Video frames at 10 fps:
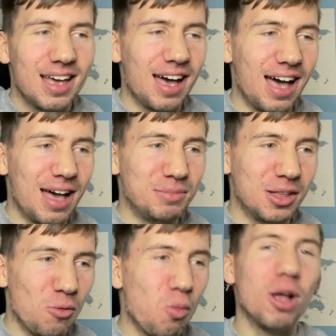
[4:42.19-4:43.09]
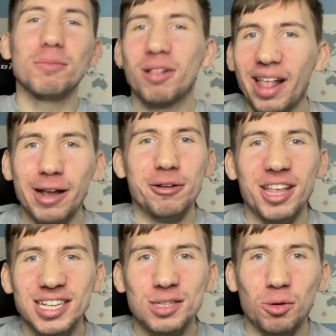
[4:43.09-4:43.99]
You know, one player in
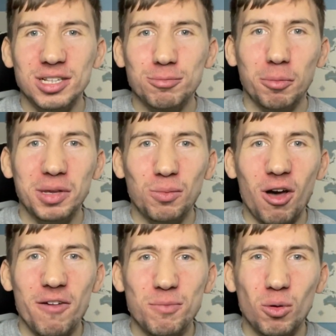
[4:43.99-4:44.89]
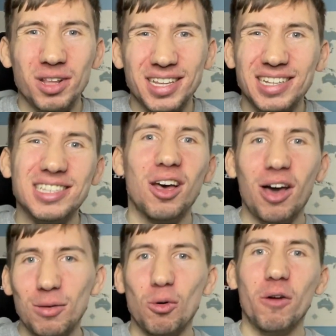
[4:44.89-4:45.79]
their squad is probably worth more than the
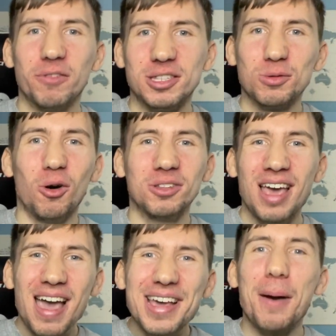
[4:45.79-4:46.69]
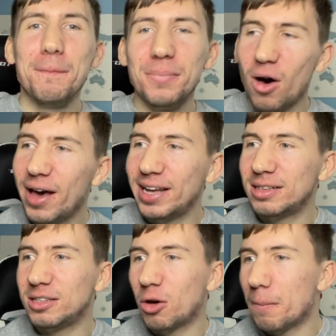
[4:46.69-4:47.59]
entire Watford squad
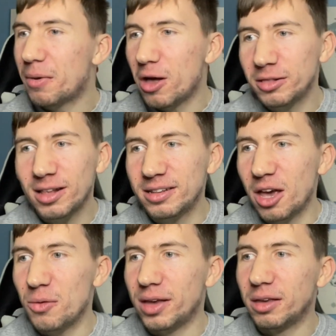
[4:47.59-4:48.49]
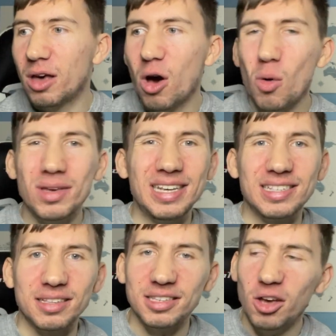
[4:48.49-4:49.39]
combined. You got Bernd Leno in goal,
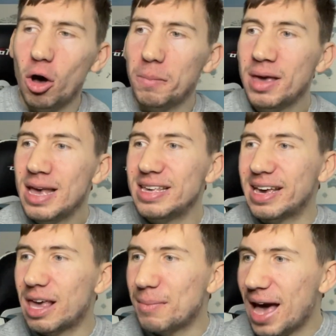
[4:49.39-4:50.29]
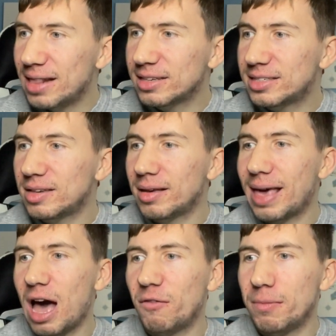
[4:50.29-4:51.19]
Issa Diop, Joachim Anderson,
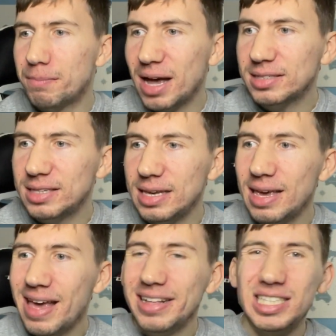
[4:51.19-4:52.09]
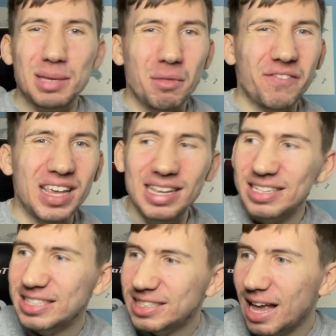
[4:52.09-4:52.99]
Calvin Bassey, Timothy
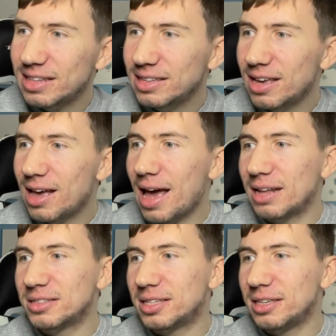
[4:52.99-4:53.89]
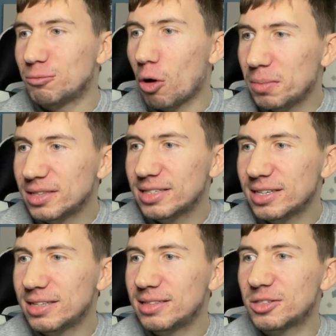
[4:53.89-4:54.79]
Castagna, Anthony
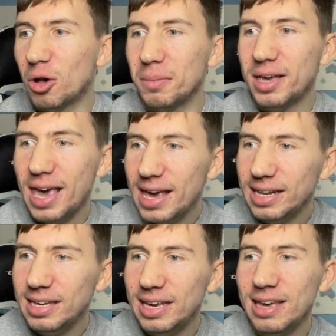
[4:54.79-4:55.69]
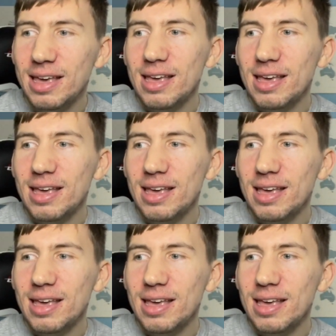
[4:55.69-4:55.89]
Robinson, Tom Kearney,